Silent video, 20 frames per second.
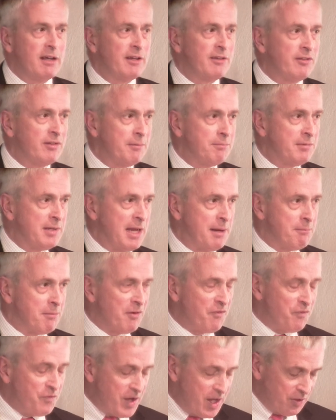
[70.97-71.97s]
on September
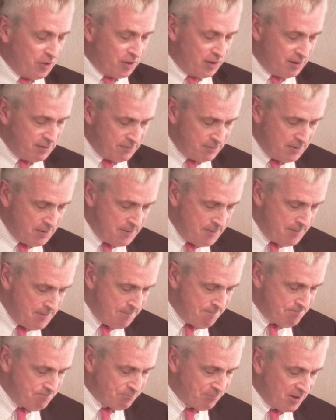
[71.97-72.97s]
5th.
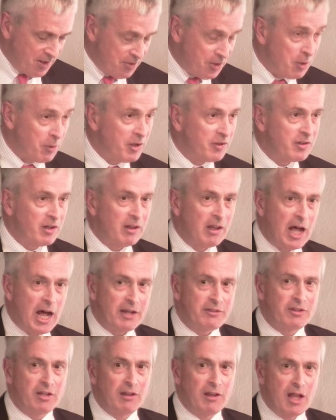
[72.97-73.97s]
There is a
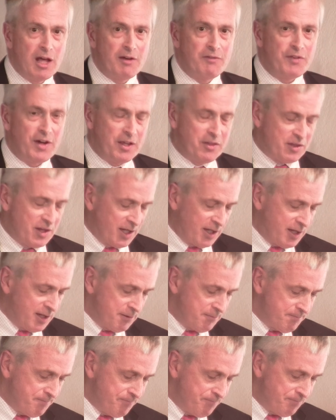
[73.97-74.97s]
lot to love, I think.
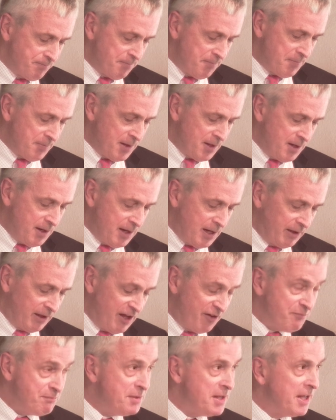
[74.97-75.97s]
I
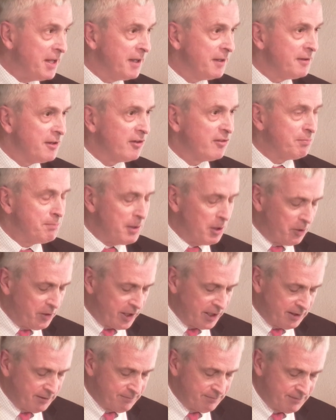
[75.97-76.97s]
love being in this
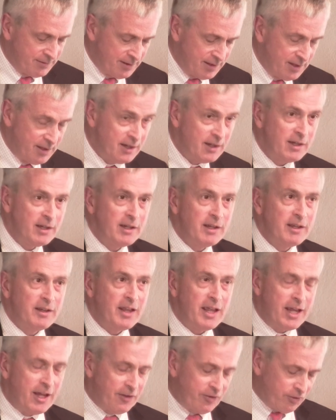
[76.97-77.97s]
building,
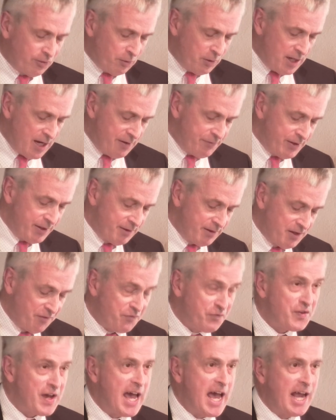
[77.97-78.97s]
the history of it, the
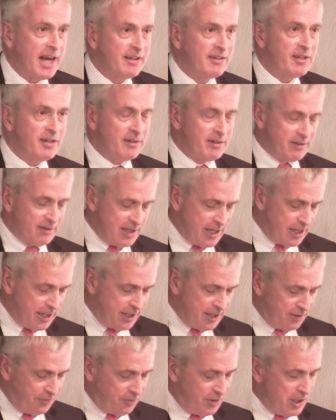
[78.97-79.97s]
fact that it
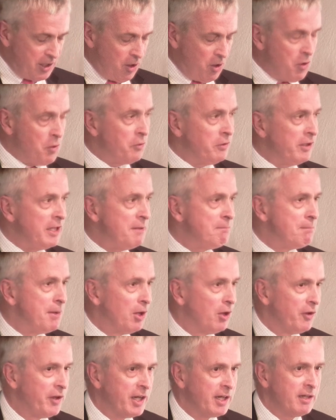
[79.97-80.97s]
is the only
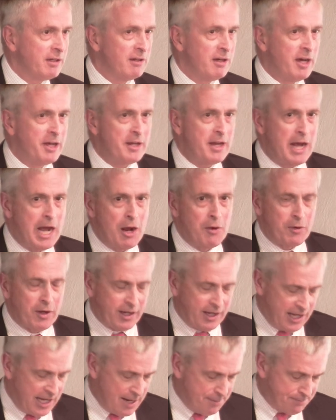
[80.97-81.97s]
building on our
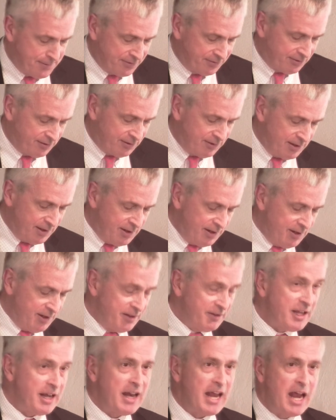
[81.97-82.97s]
campus
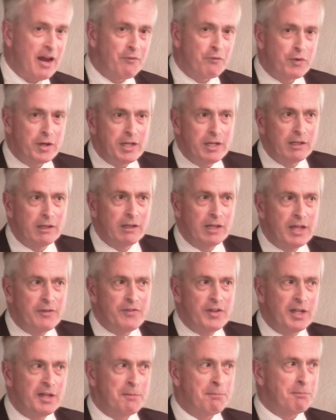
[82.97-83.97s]
that every
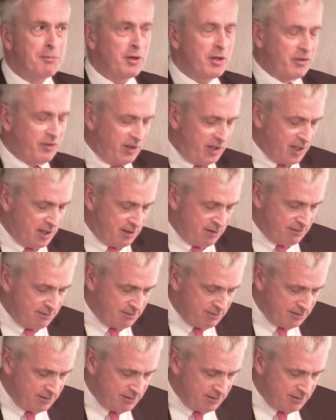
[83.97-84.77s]
living Brooksian